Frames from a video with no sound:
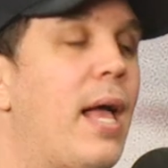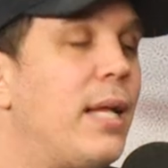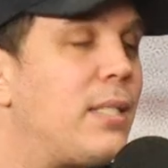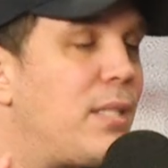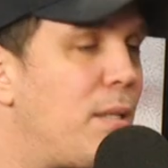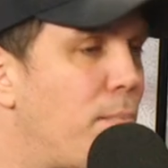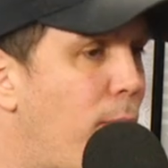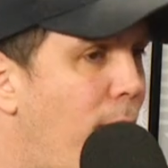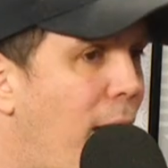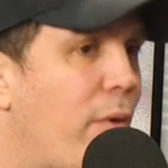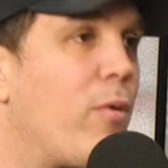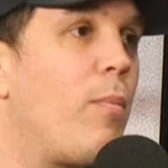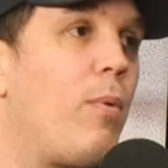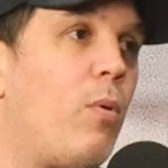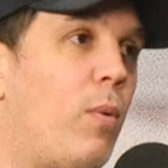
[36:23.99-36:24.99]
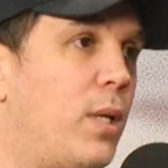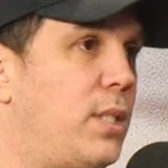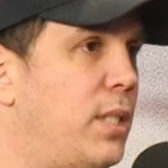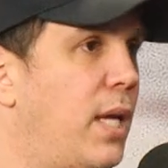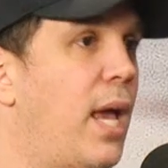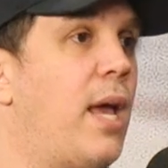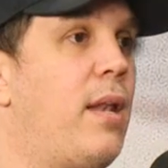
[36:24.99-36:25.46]
it's admirable,
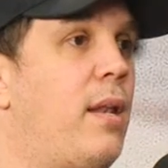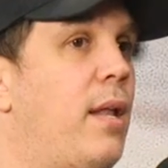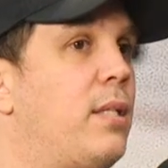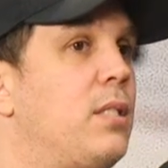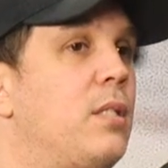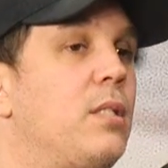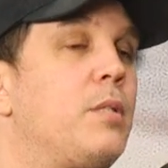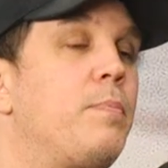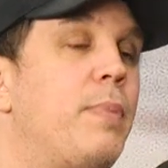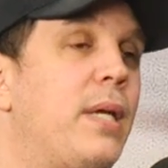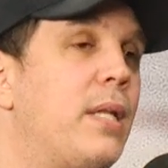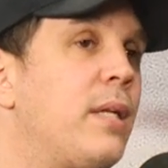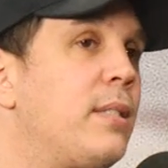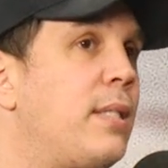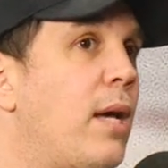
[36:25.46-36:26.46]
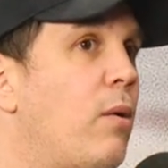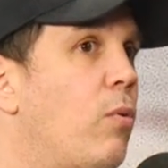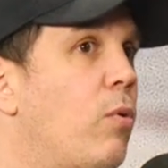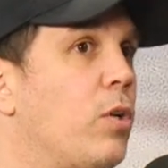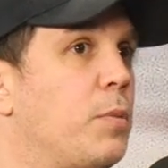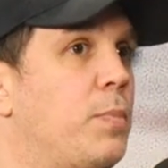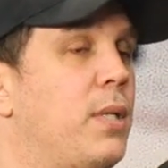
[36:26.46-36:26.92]
once again, not to just beat a dead horse,